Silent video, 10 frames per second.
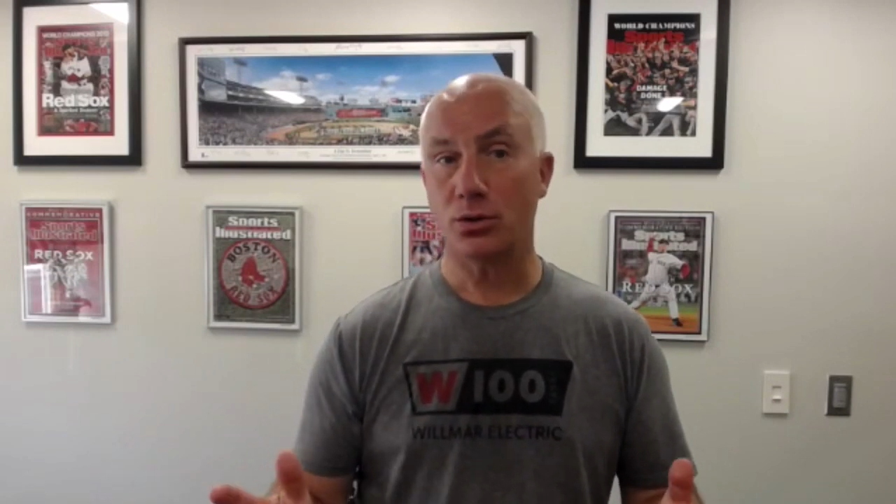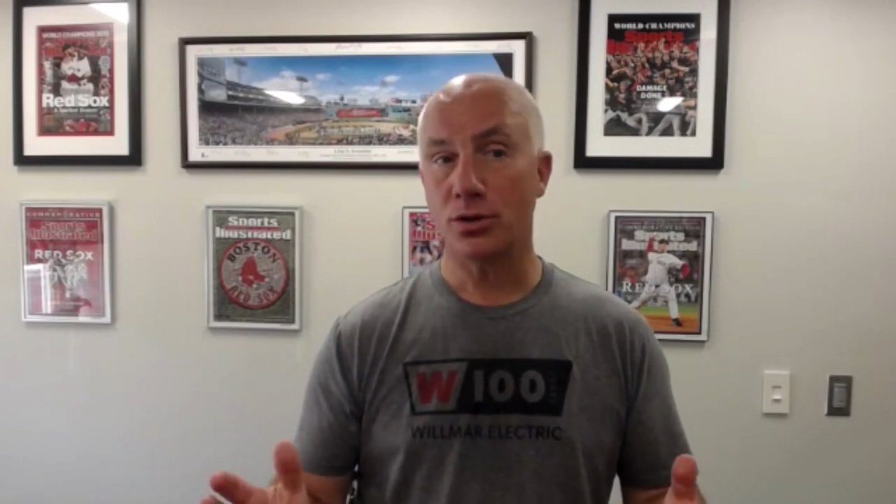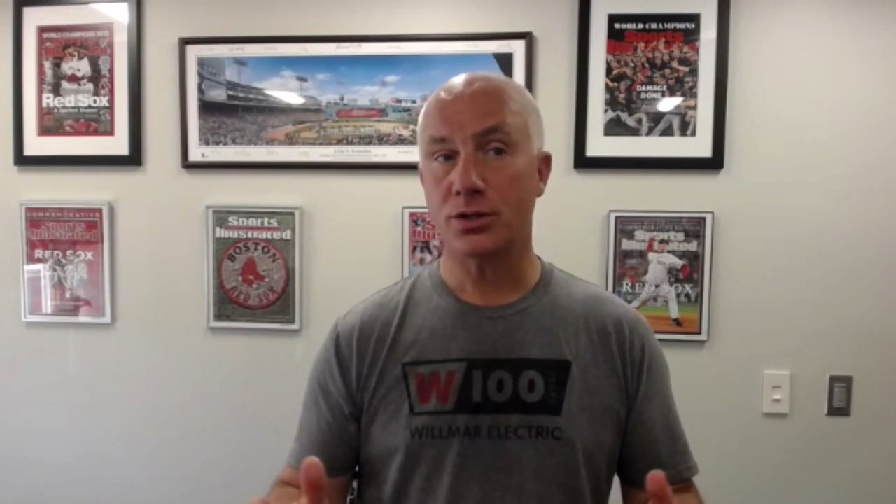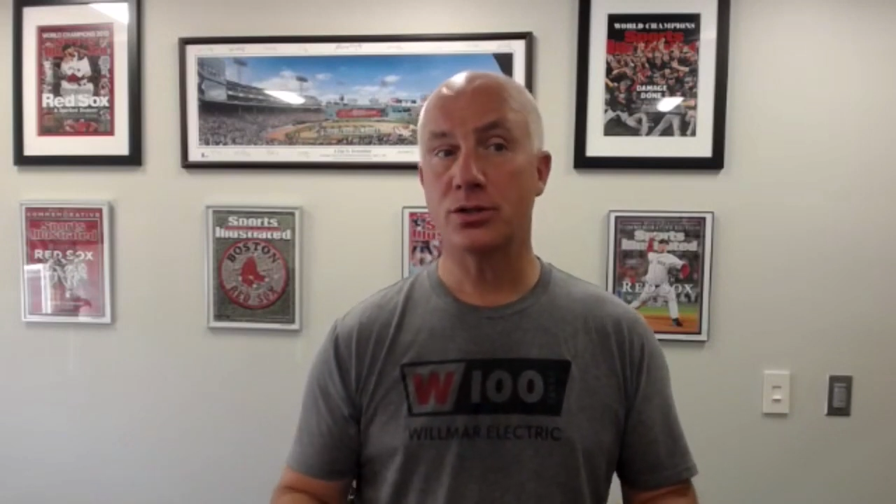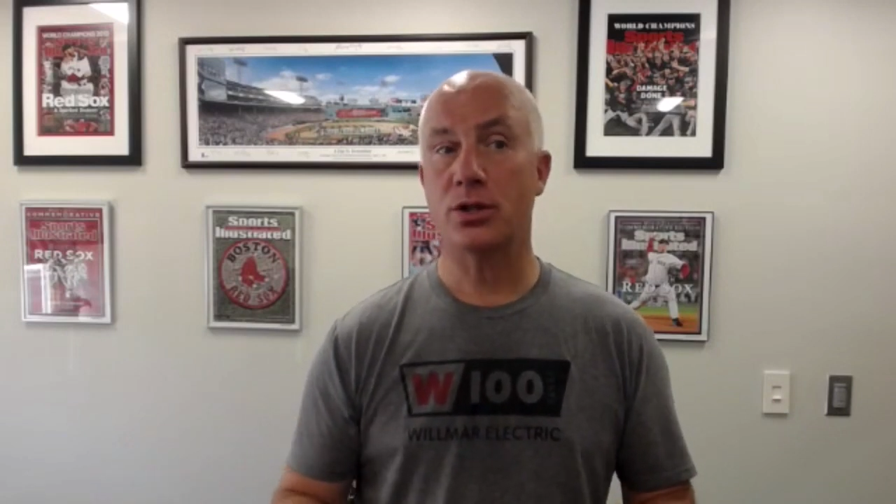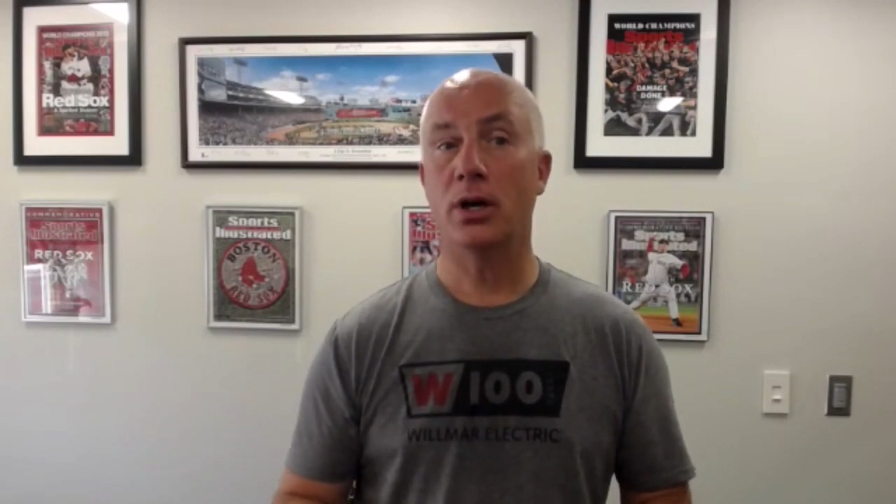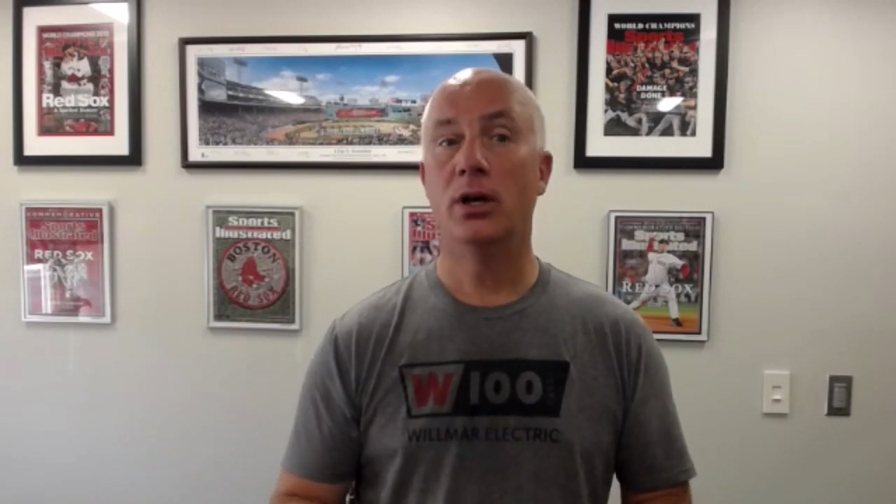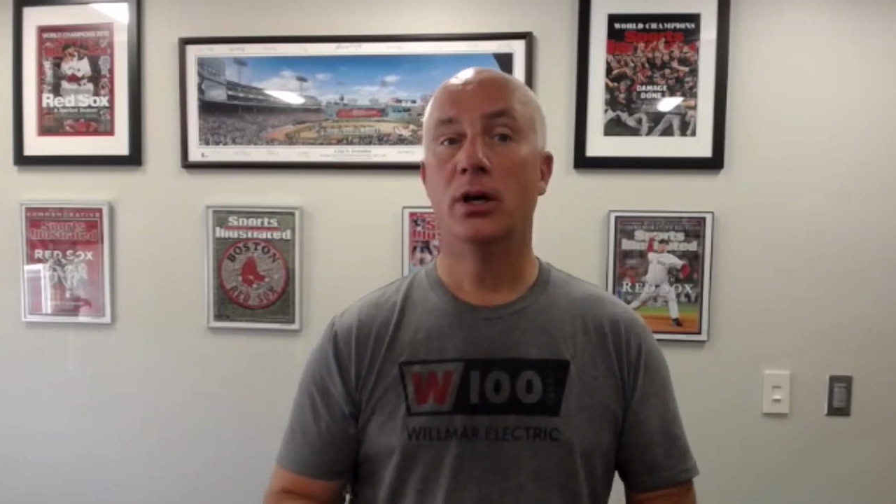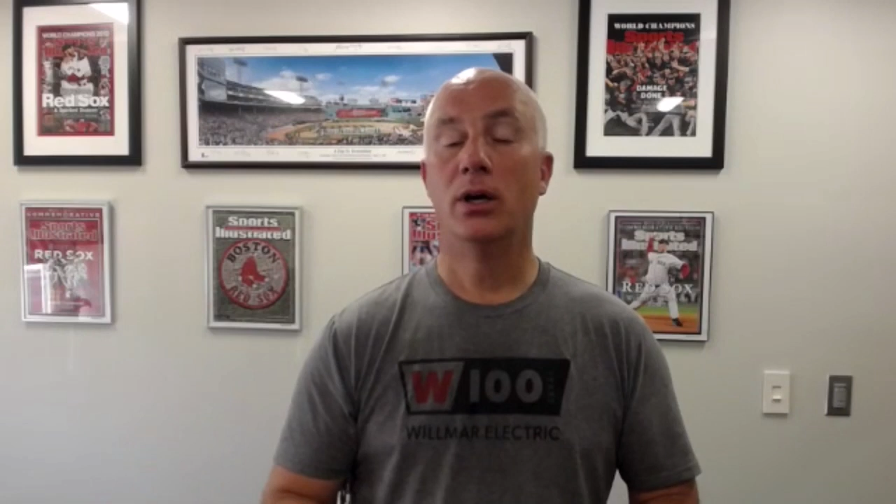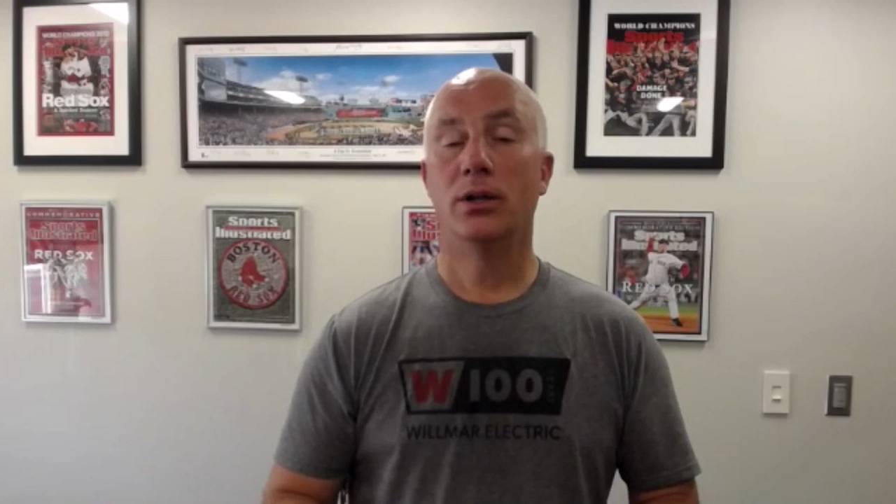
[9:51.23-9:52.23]
This is the
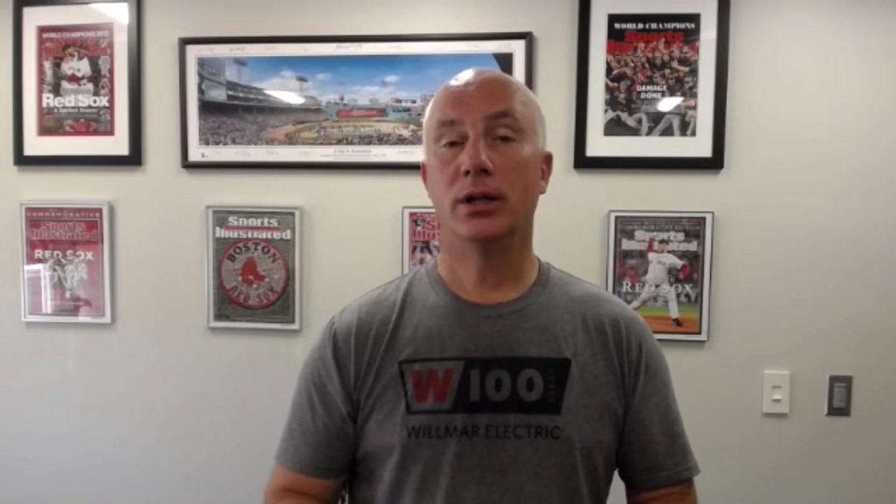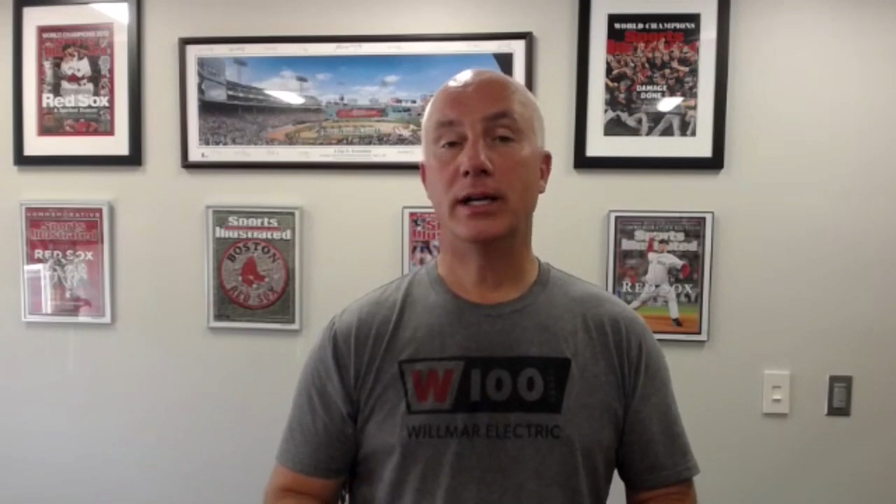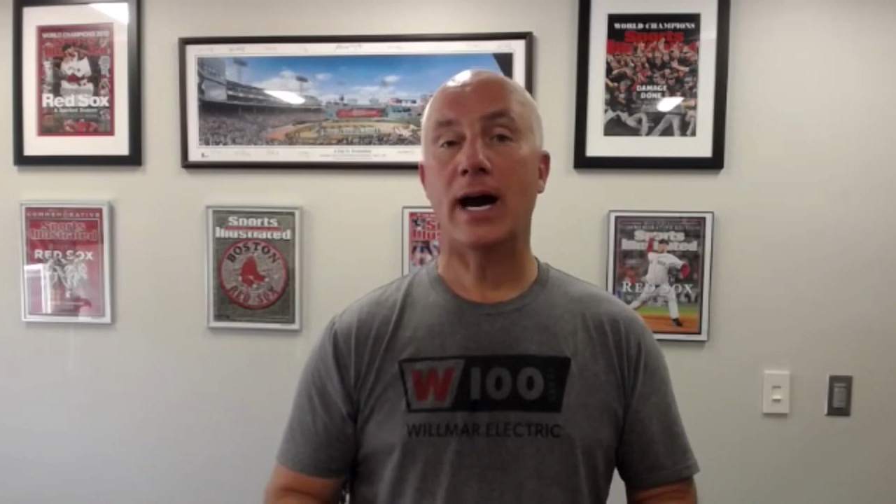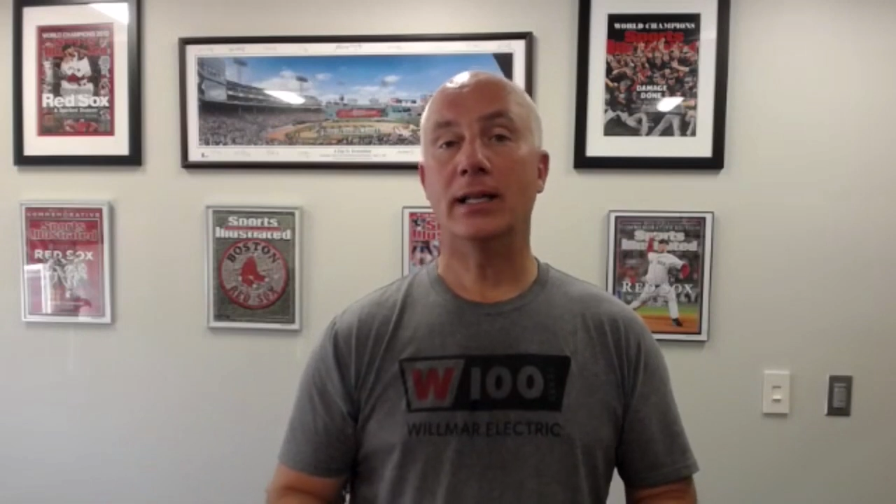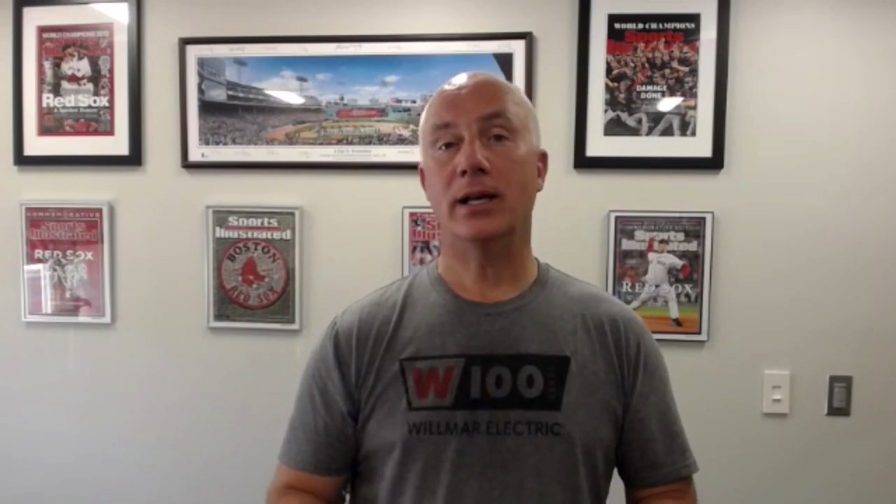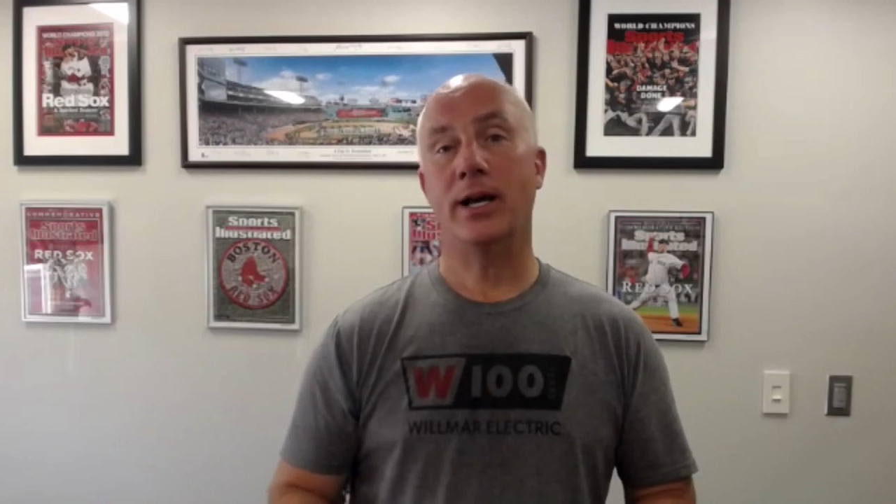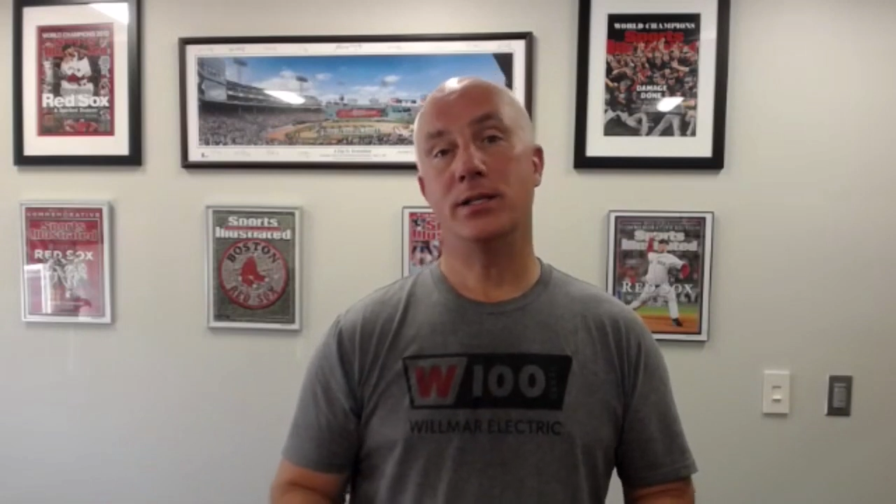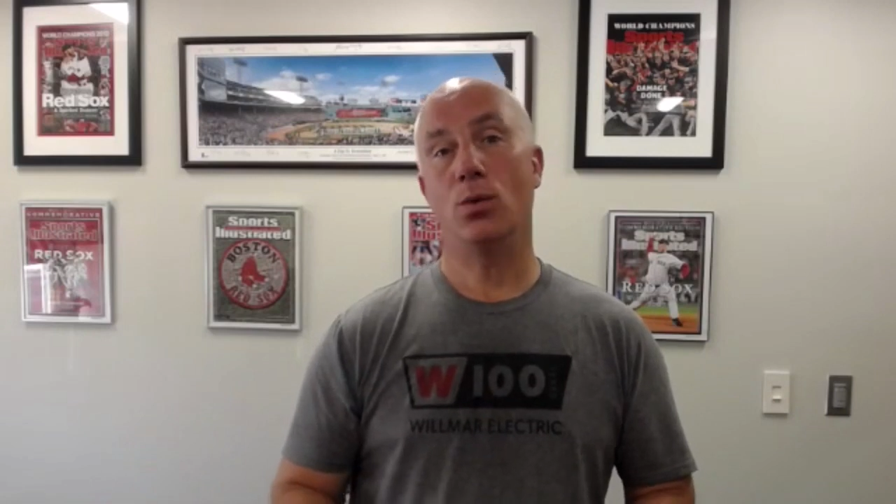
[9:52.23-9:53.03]
guidelines